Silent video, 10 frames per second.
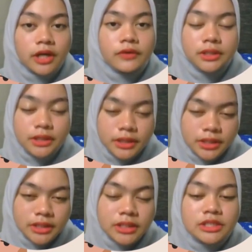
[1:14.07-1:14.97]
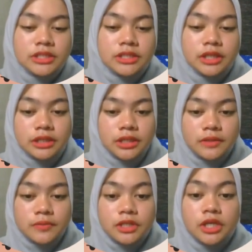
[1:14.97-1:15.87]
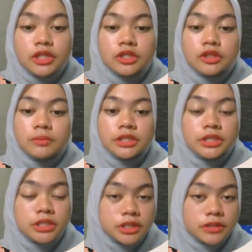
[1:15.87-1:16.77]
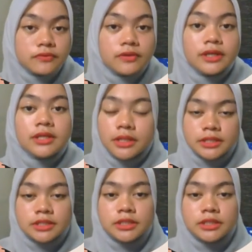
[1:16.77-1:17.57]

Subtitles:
key initiatives to be achieved this year.